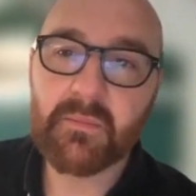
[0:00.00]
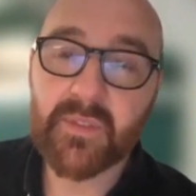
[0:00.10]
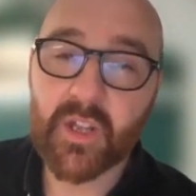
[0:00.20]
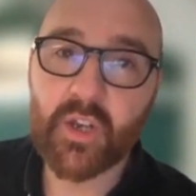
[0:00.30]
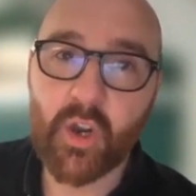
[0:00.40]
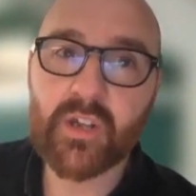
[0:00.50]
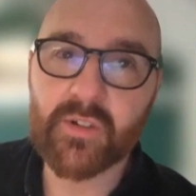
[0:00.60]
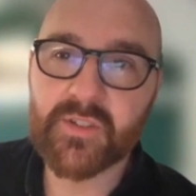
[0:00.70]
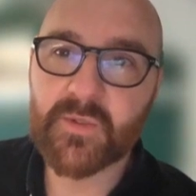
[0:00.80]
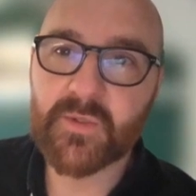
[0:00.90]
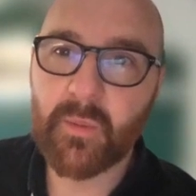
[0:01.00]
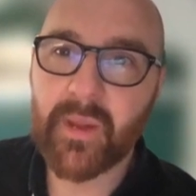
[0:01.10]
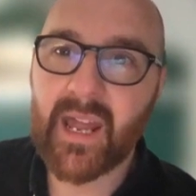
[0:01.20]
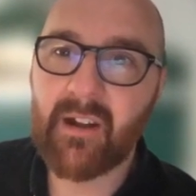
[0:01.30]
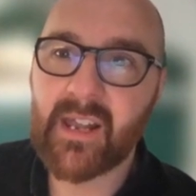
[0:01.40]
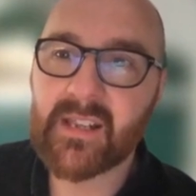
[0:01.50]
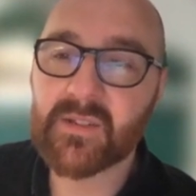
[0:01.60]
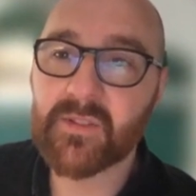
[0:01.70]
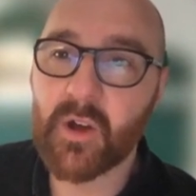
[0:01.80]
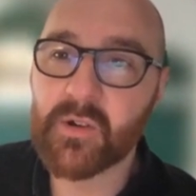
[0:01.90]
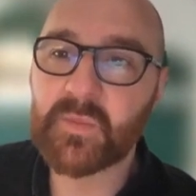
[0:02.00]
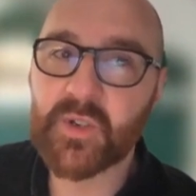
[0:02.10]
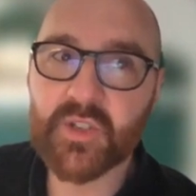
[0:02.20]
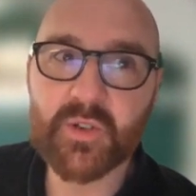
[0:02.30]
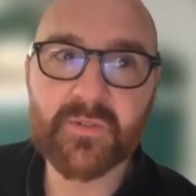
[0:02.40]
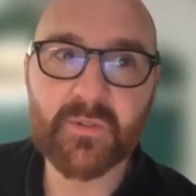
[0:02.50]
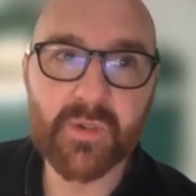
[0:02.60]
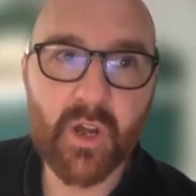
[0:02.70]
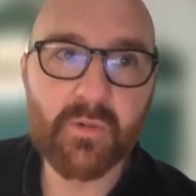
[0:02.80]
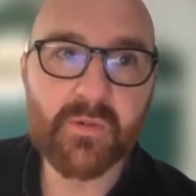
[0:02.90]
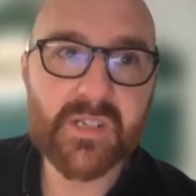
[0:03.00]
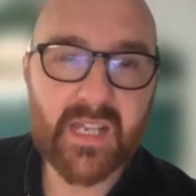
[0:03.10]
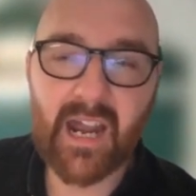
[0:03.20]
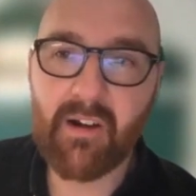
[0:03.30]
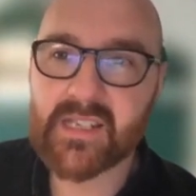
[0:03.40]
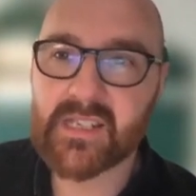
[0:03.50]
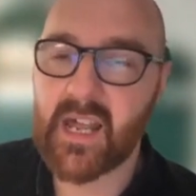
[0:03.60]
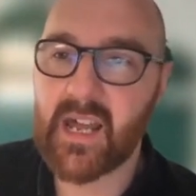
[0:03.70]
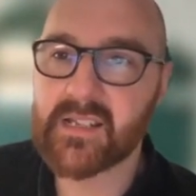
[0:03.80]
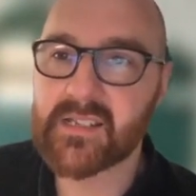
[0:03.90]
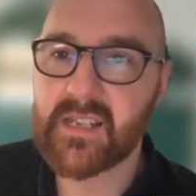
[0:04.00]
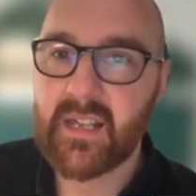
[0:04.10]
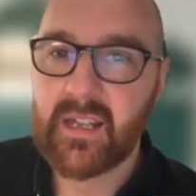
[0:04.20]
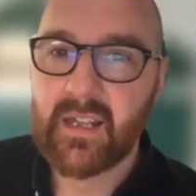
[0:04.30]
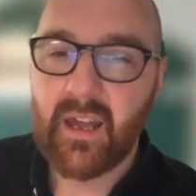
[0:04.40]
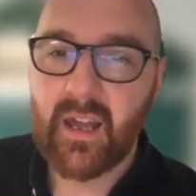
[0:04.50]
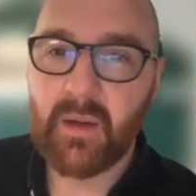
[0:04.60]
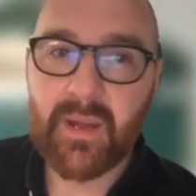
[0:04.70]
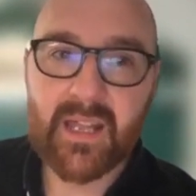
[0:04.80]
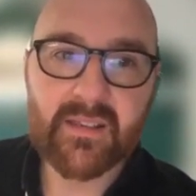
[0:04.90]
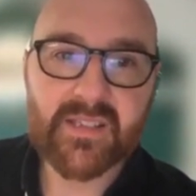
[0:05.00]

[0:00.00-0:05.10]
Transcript: the canonical subgenomic RNAs, so those produced from known TRS sites in the